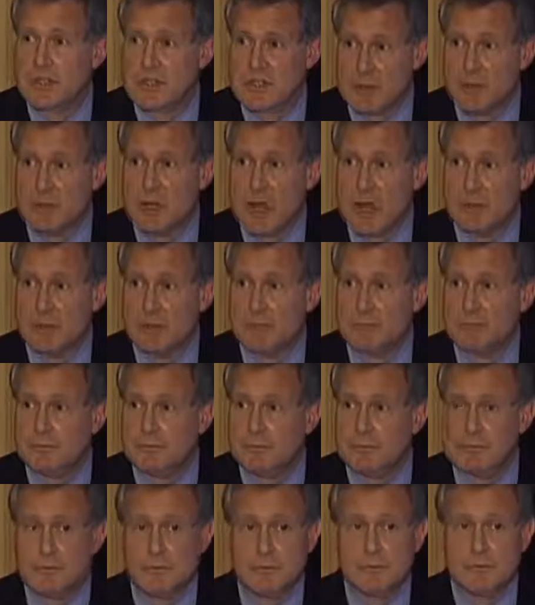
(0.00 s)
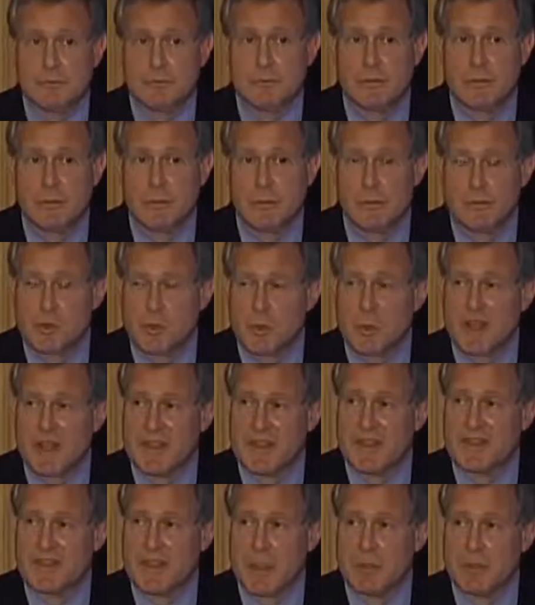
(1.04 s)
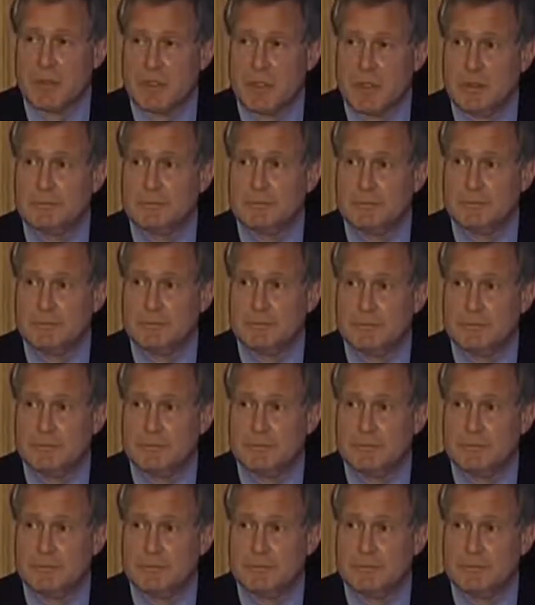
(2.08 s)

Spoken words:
is a problem. So what do you think that would do?